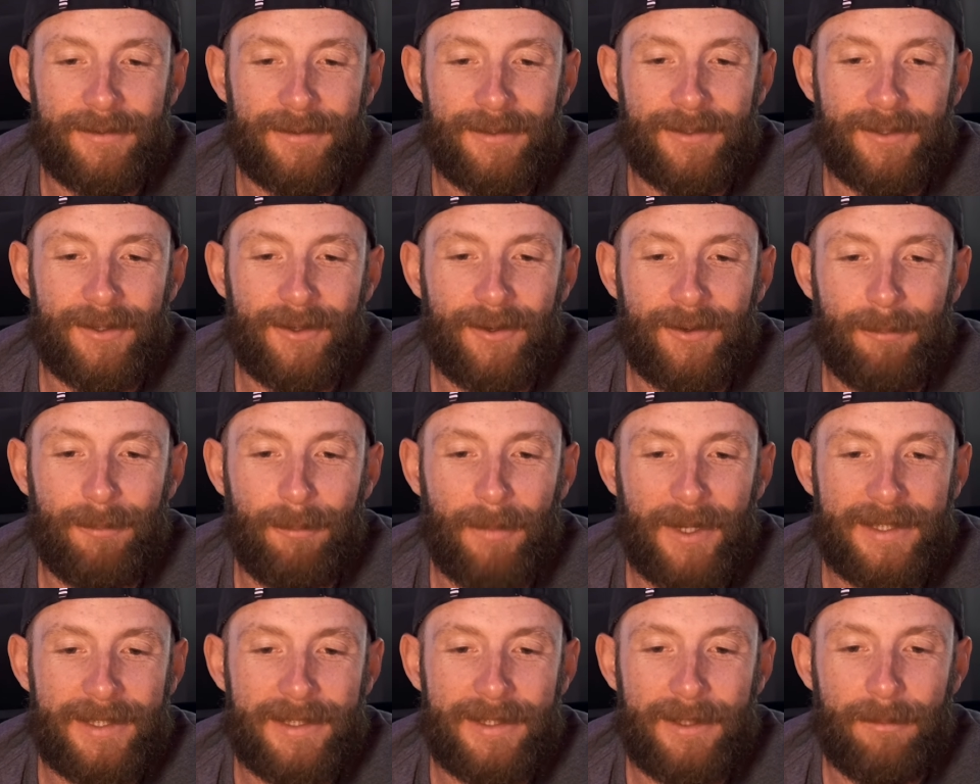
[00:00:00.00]
So
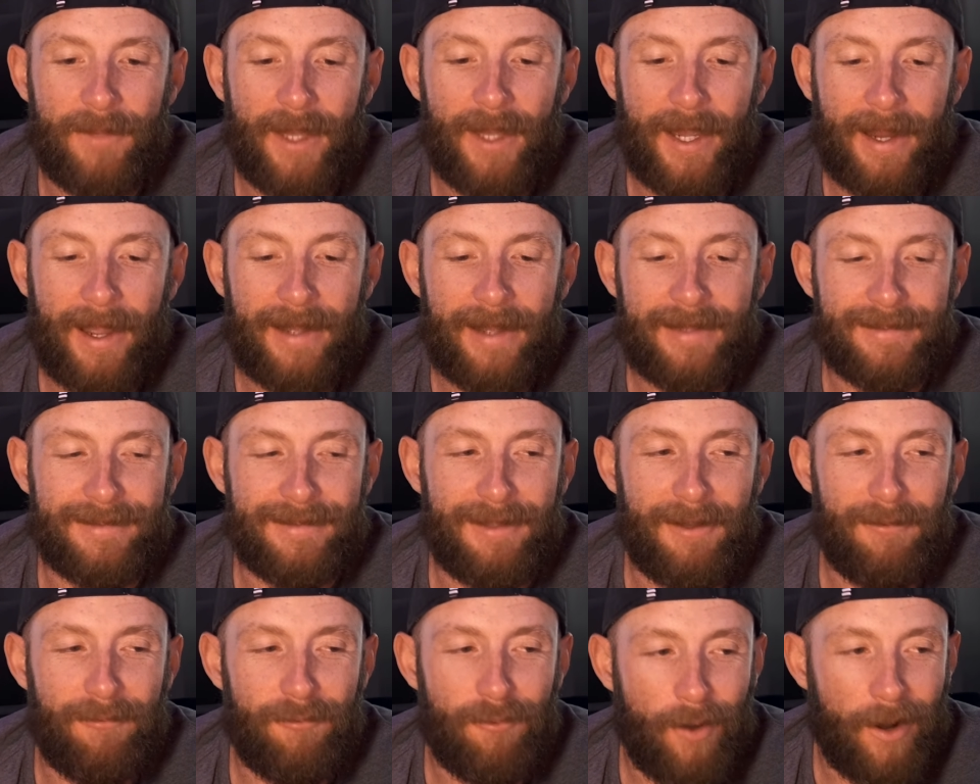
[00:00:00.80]
my Steam Deck has
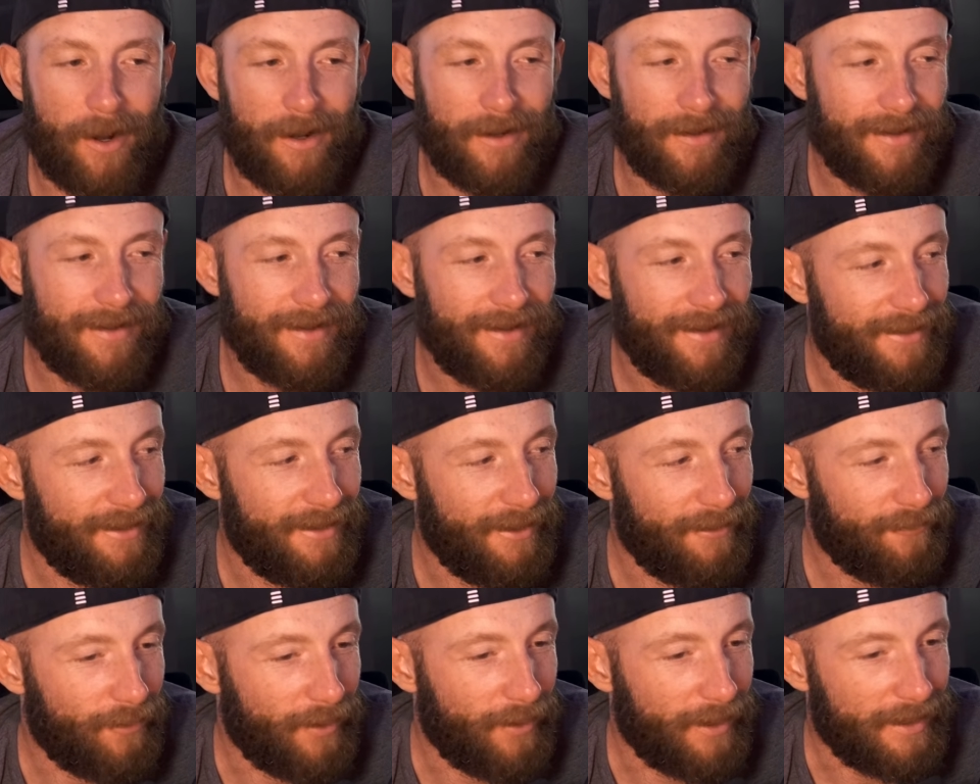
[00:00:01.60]
different
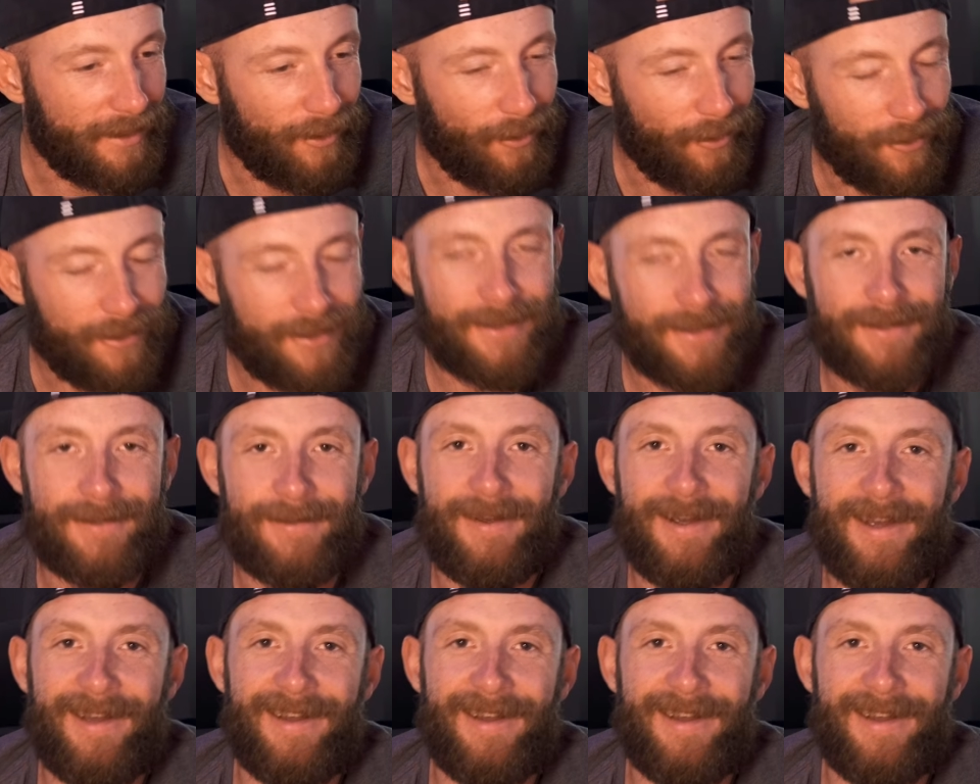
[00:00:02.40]
looks.